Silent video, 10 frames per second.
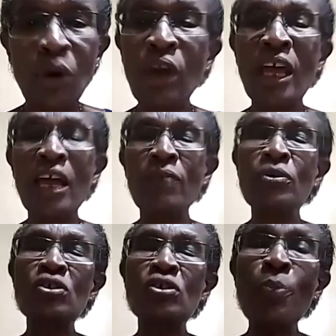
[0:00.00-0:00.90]
If you
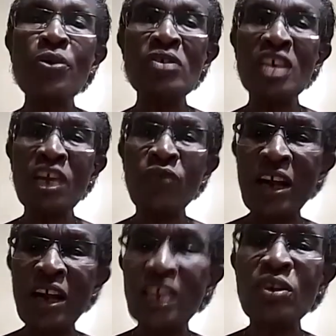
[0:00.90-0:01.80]
stop using it for a
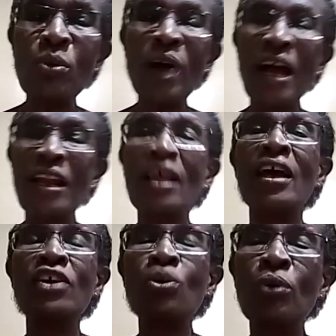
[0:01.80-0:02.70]
little while,
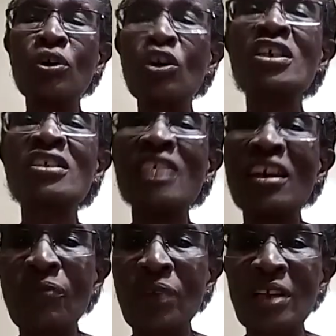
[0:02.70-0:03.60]
you will notice the
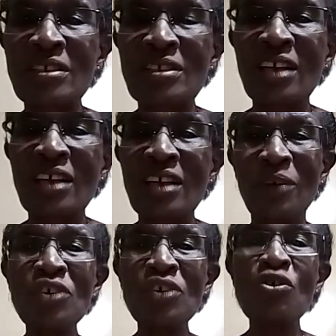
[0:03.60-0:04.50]
difference. And
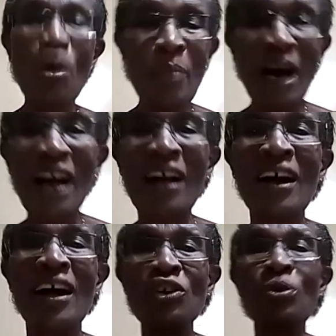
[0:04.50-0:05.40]
when you go back,
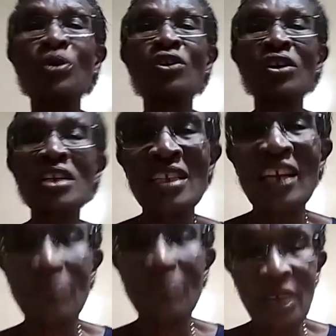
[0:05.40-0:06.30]
you will notice the
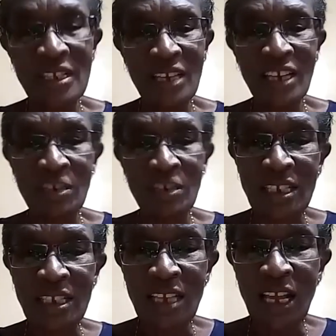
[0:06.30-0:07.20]
difference it
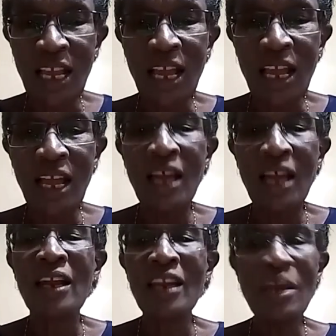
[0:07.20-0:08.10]
makes.
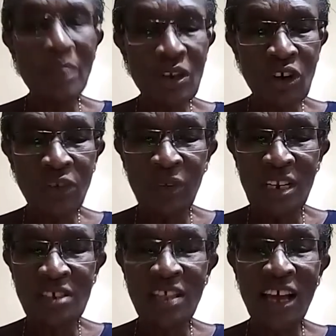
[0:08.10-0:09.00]
Let me not finish
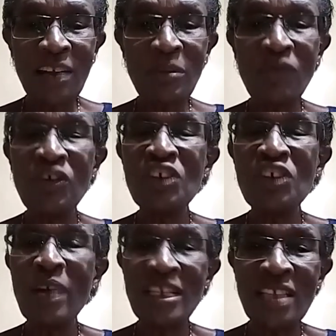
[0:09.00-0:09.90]
there. Let me finish
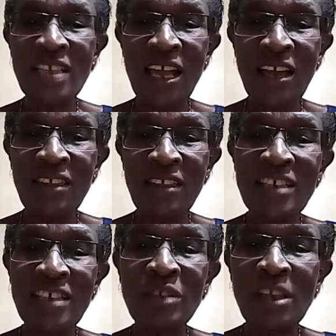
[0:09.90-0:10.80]
by saying there are
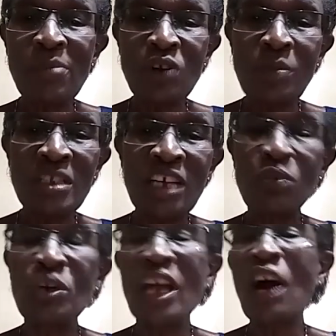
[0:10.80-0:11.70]
some symptoms that
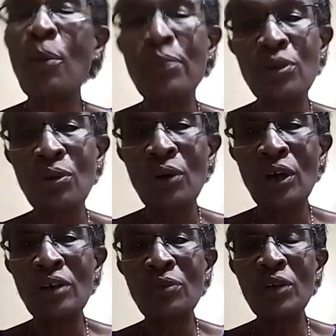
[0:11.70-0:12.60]
would help you,
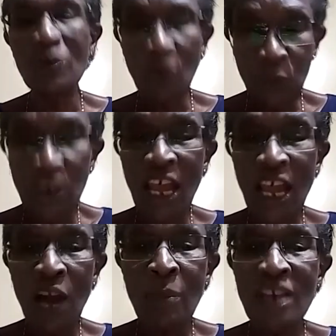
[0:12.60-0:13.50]
would
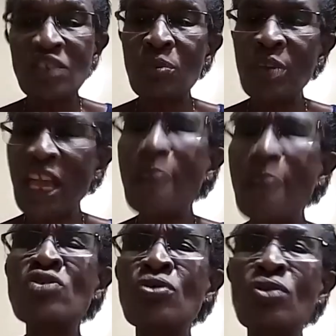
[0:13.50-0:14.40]
help us to be able
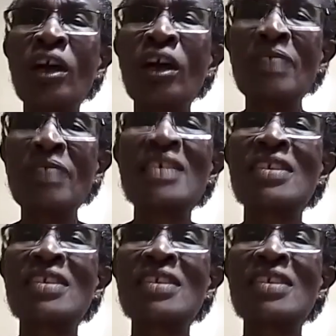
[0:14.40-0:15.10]
to know if there is a